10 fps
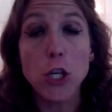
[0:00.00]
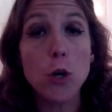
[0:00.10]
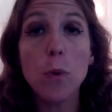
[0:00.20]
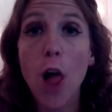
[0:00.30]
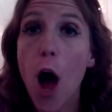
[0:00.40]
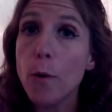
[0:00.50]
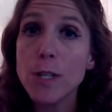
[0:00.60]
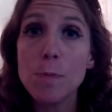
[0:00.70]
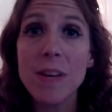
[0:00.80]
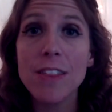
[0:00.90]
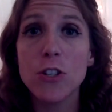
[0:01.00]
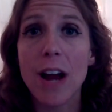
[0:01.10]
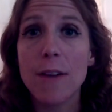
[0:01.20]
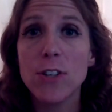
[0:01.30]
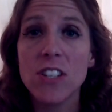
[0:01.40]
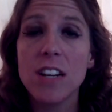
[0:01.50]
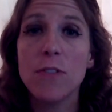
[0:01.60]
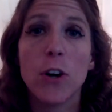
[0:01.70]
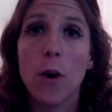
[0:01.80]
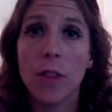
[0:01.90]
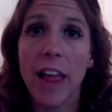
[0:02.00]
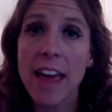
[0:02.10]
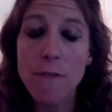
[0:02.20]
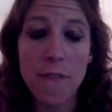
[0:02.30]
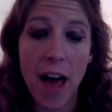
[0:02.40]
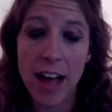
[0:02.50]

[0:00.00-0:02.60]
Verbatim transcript: You will always be in the driver's seat of your own life.